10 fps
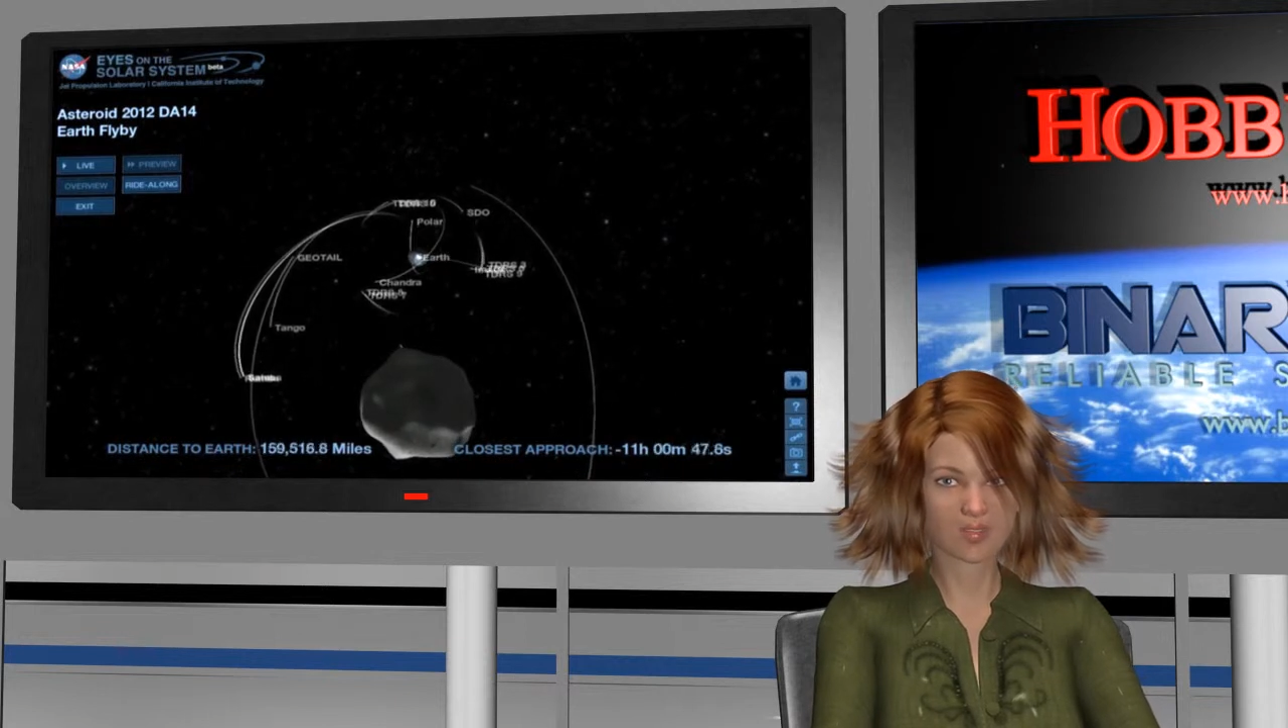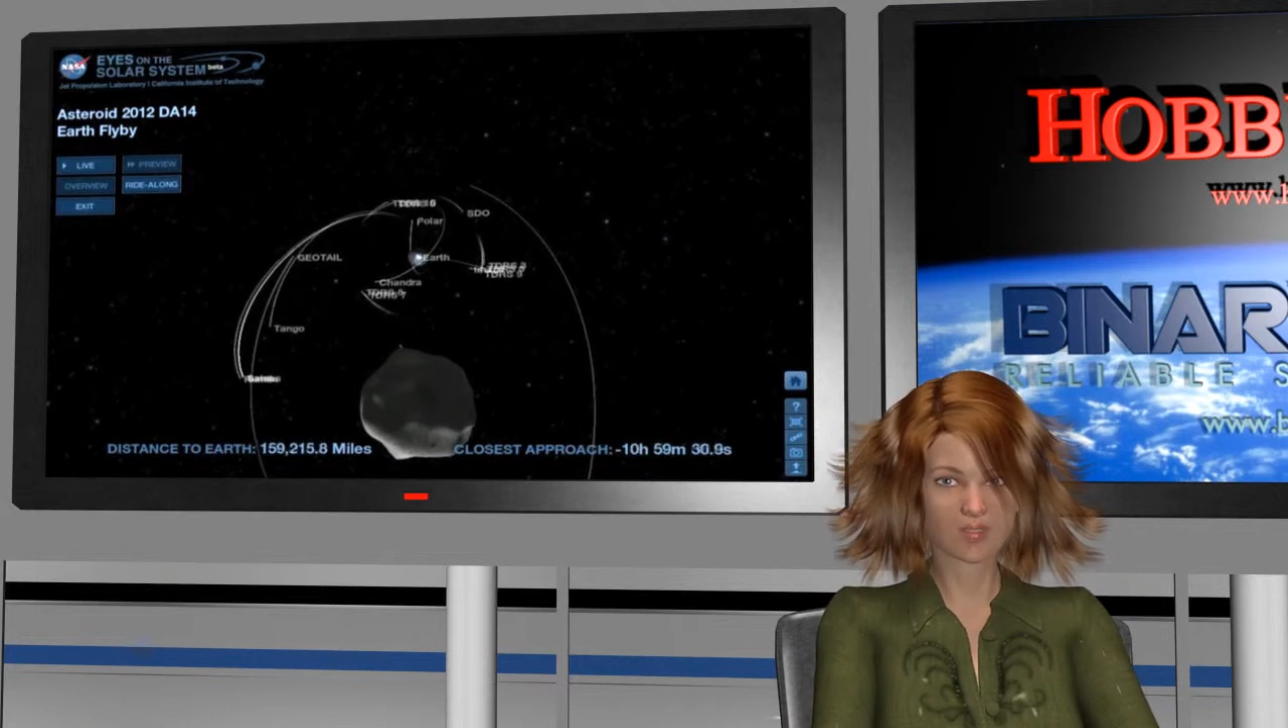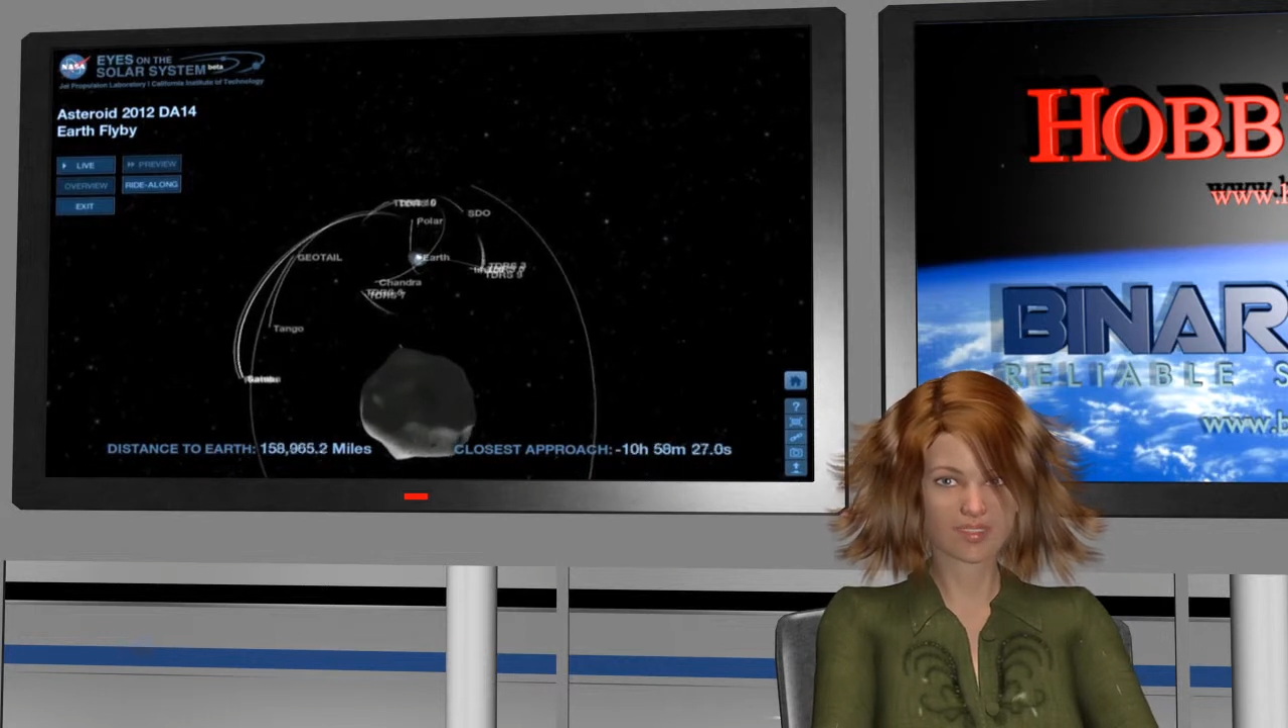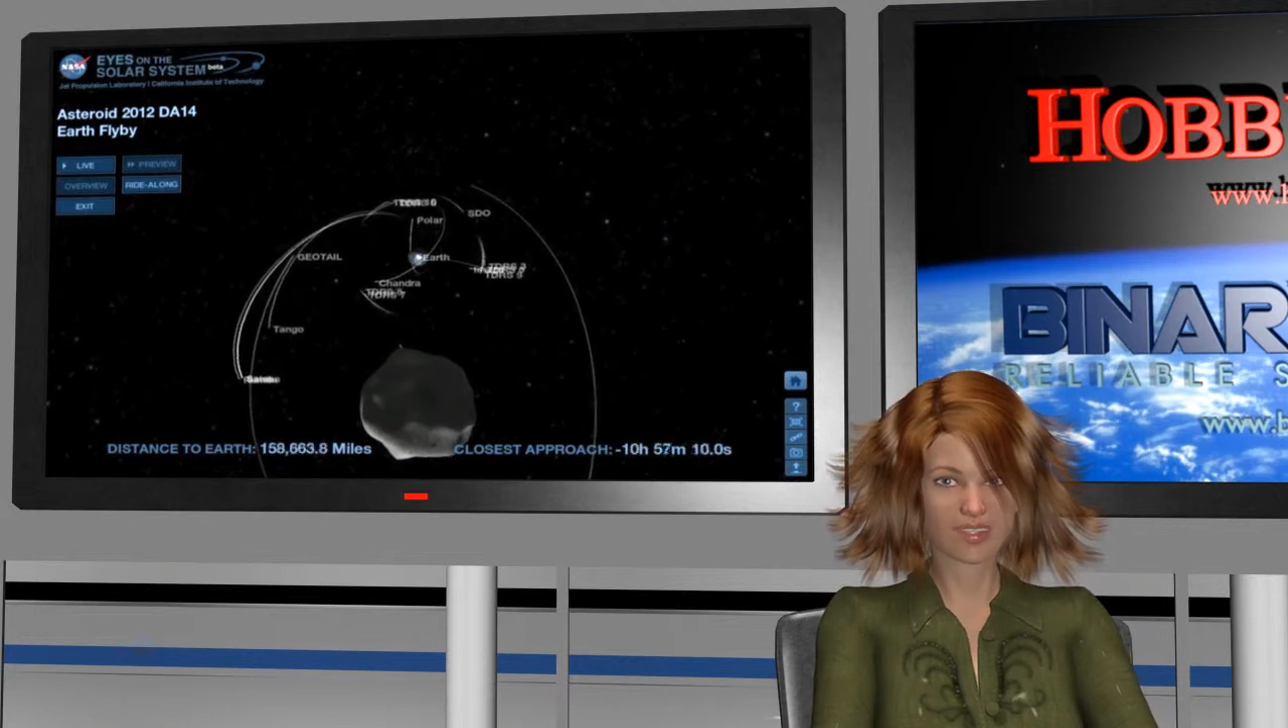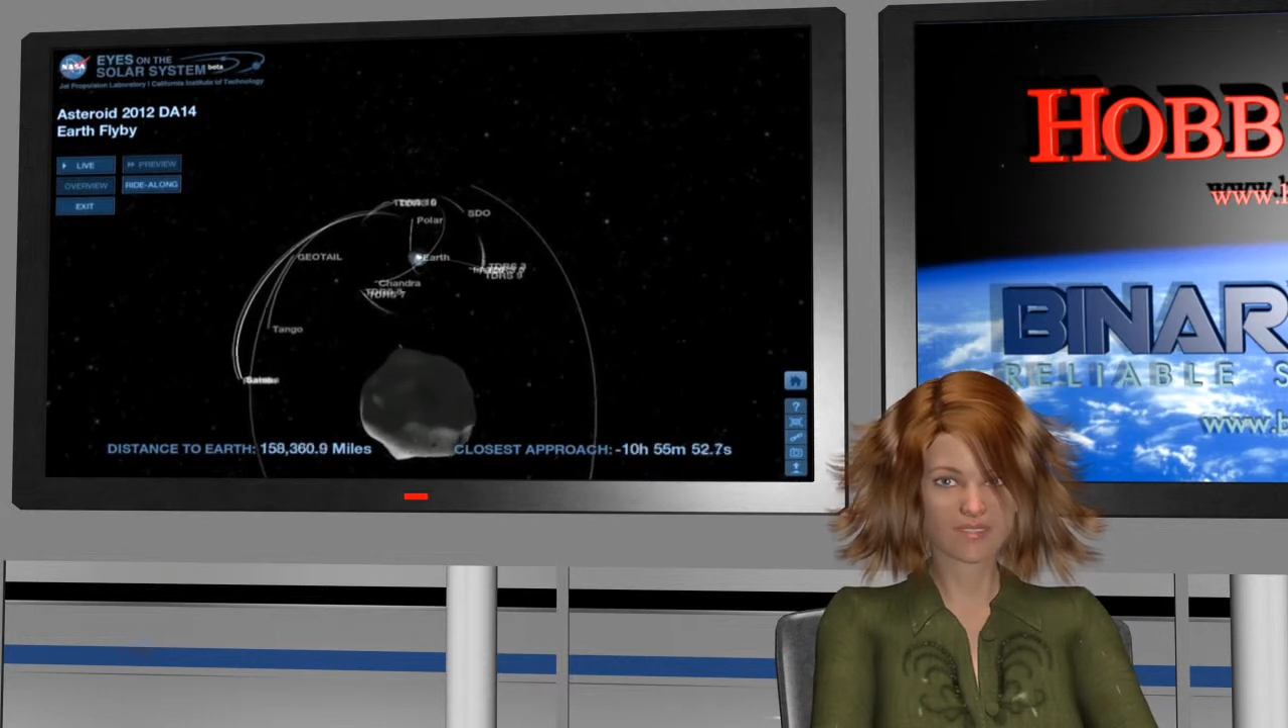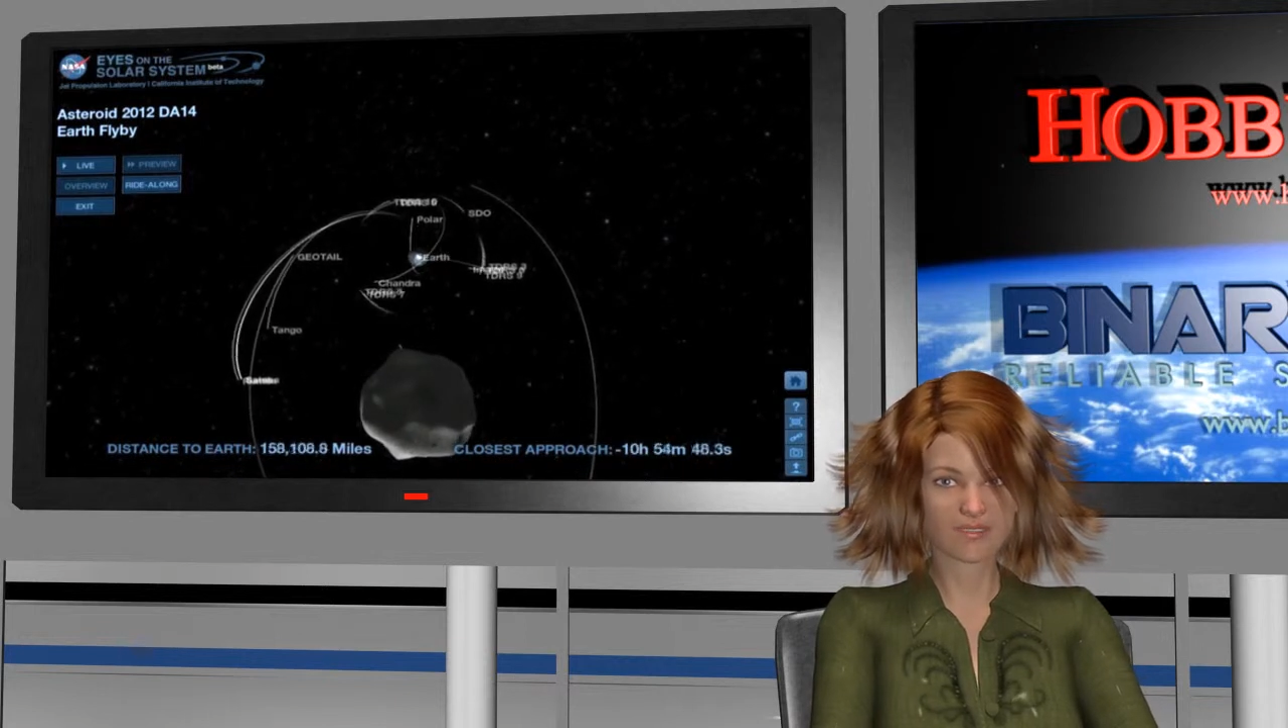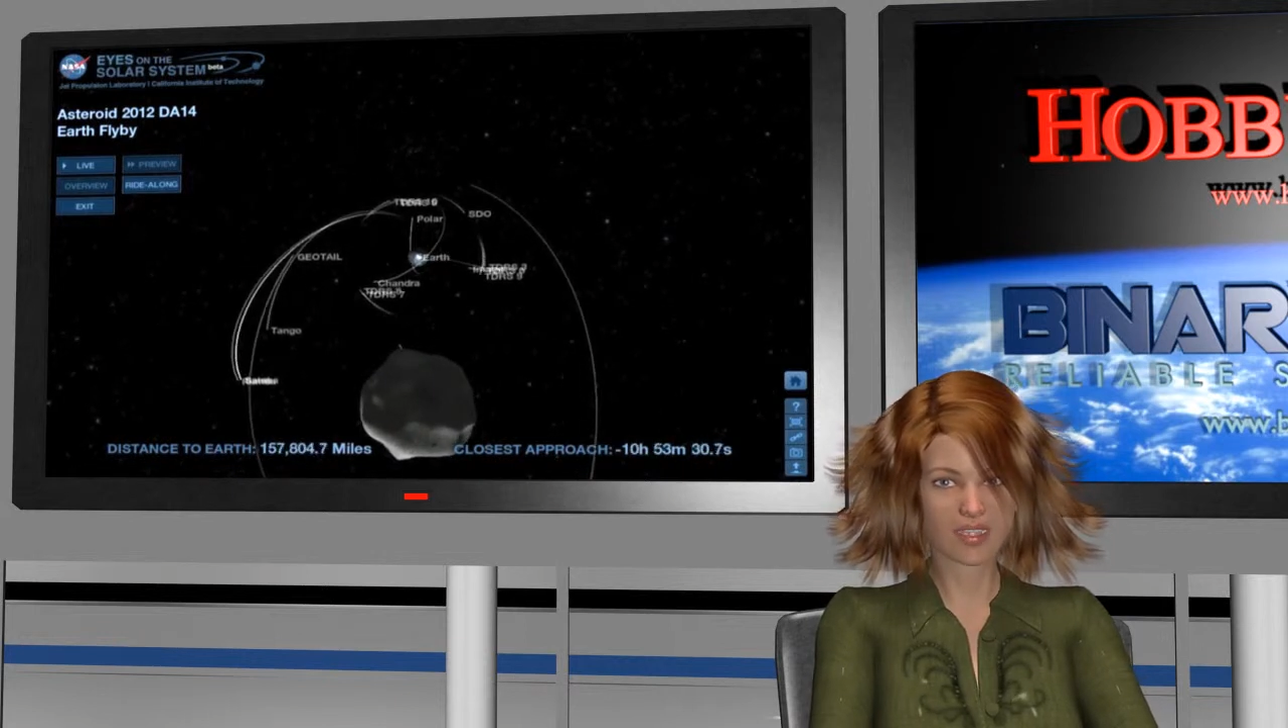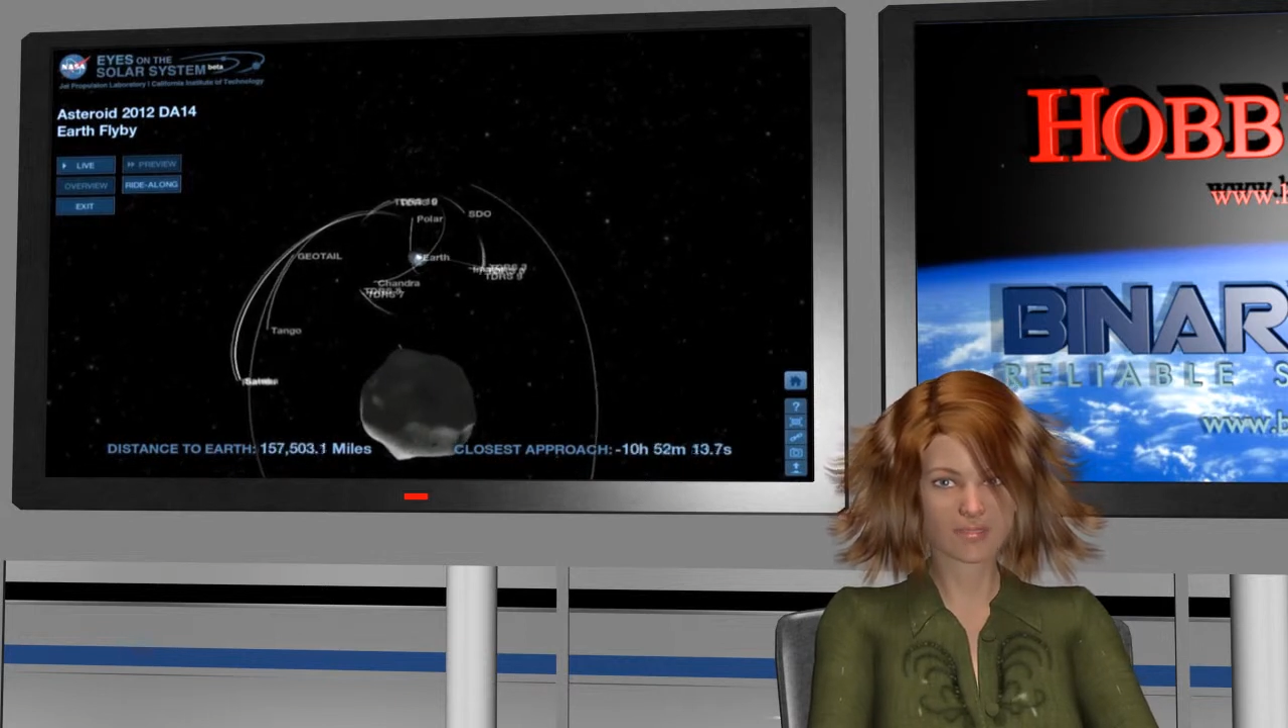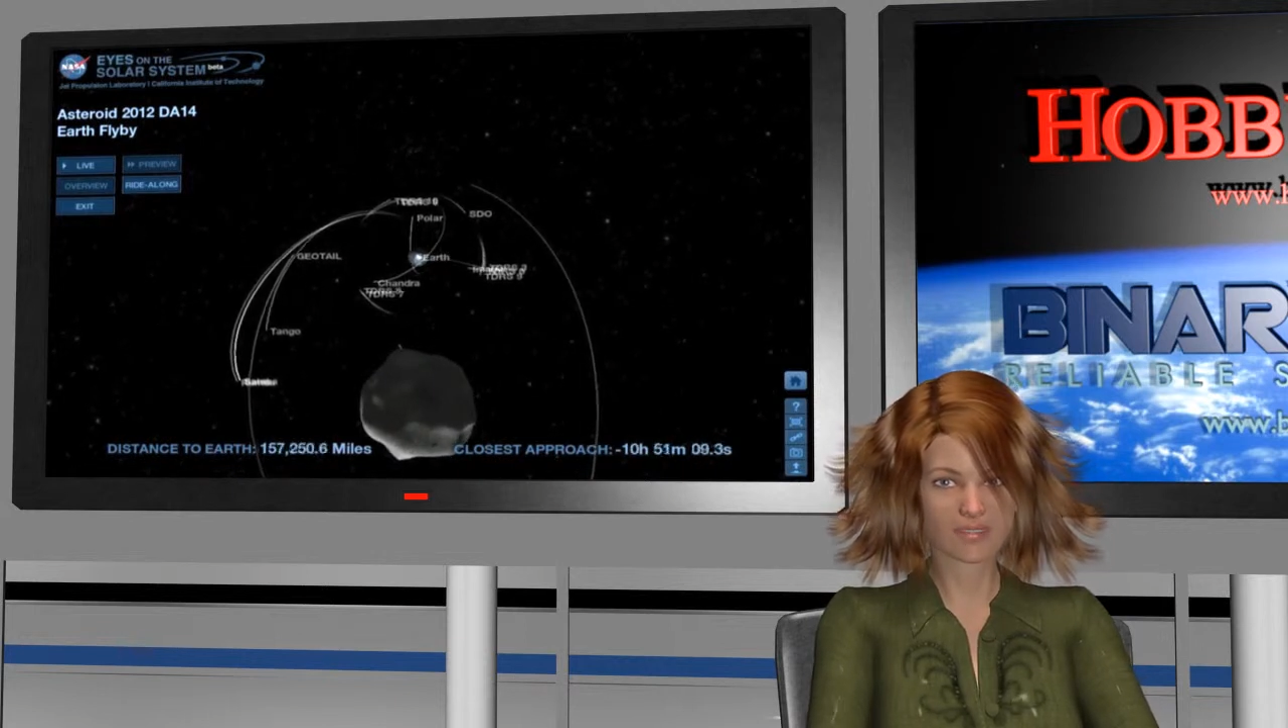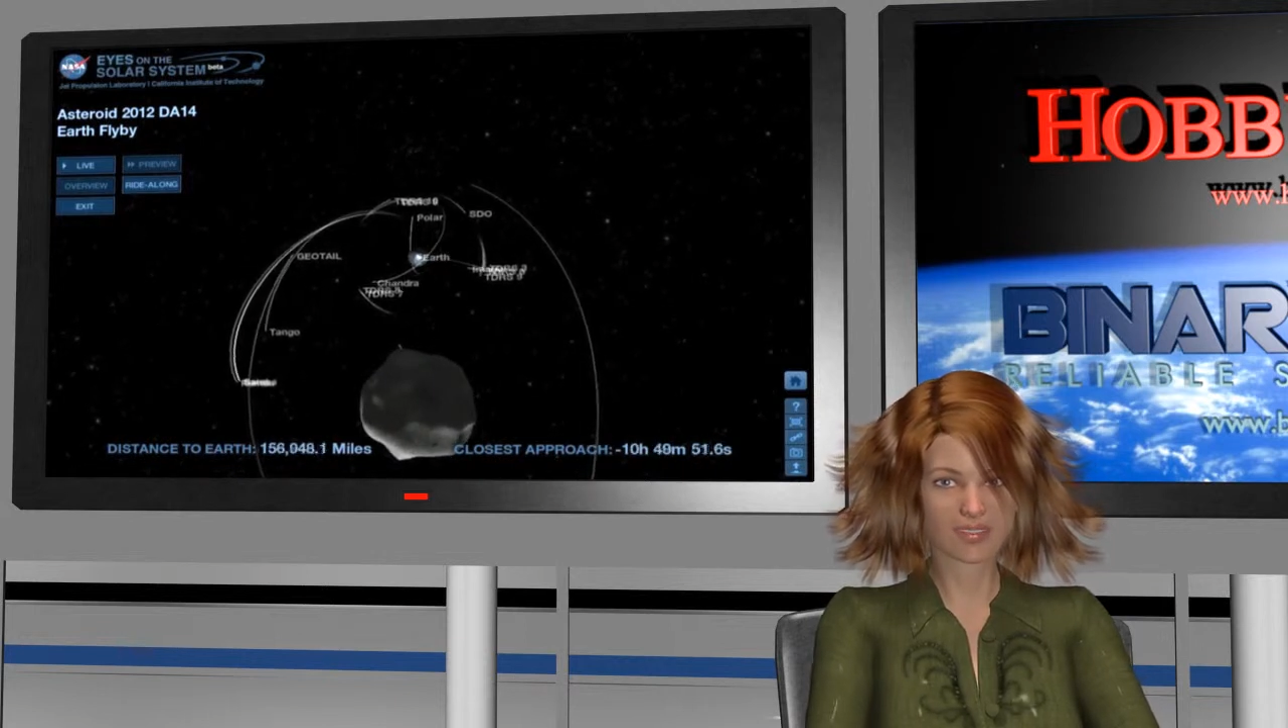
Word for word: there that have not